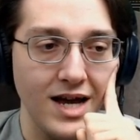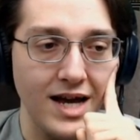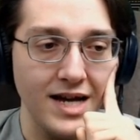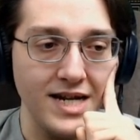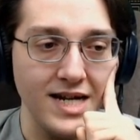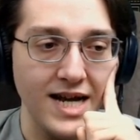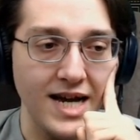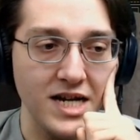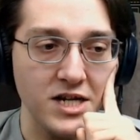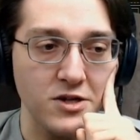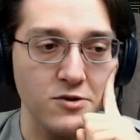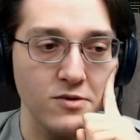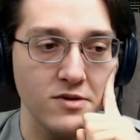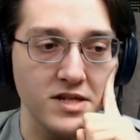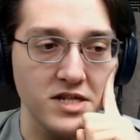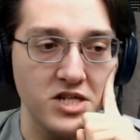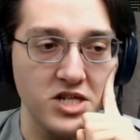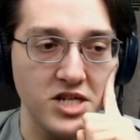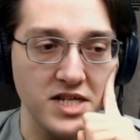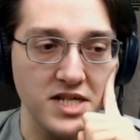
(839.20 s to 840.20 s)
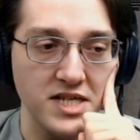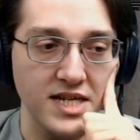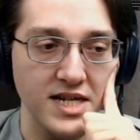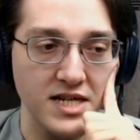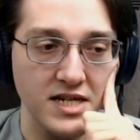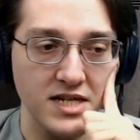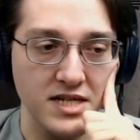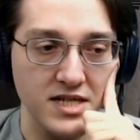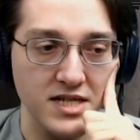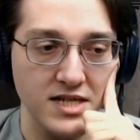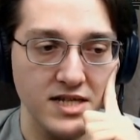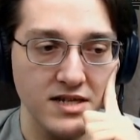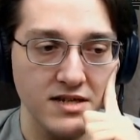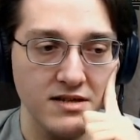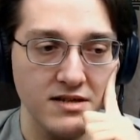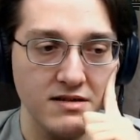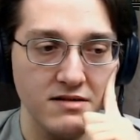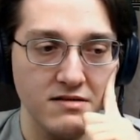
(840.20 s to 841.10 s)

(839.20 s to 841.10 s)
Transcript: I need actual logistics.